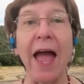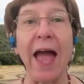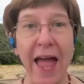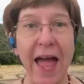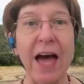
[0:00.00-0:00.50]

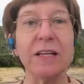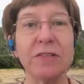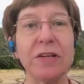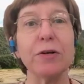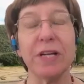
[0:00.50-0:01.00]
And
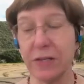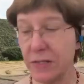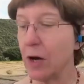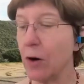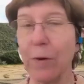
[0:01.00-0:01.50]
there is
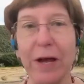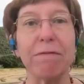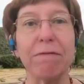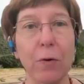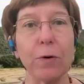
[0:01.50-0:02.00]
a way
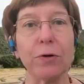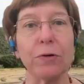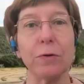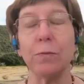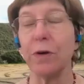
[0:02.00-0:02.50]
forward
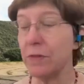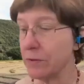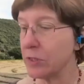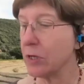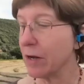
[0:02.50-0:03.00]
when
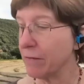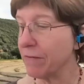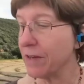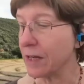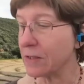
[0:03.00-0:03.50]
there's not a
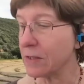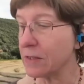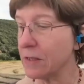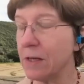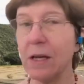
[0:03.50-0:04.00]
fix.
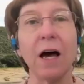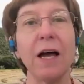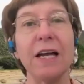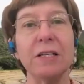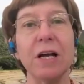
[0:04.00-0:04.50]

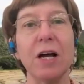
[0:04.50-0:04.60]
I